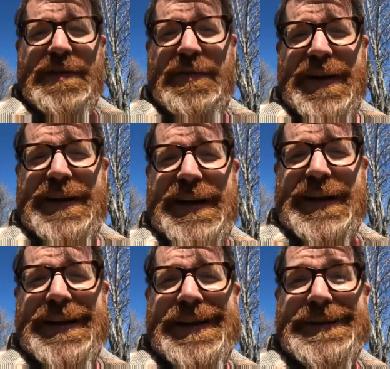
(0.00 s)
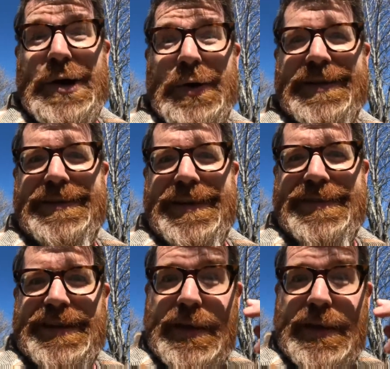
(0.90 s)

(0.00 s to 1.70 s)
given the nature of the